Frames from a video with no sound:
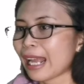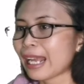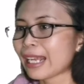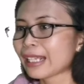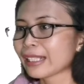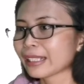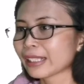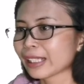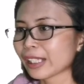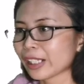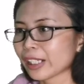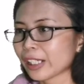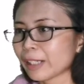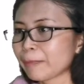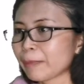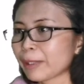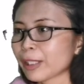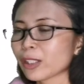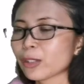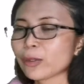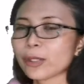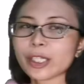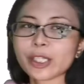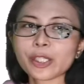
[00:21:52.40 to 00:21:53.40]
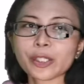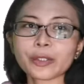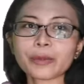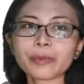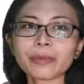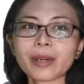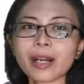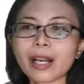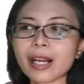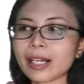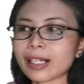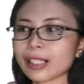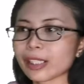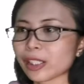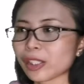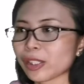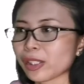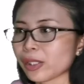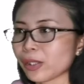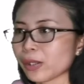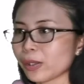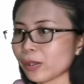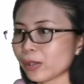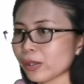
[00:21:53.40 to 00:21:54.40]
And the punctuation
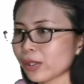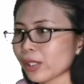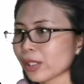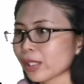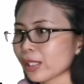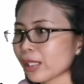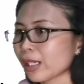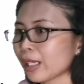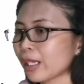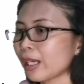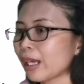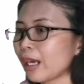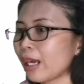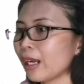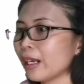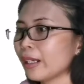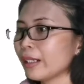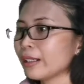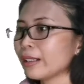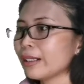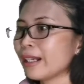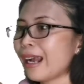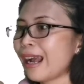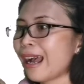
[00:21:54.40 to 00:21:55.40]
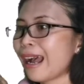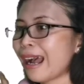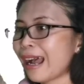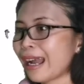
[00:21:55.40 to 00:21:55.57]
marks used are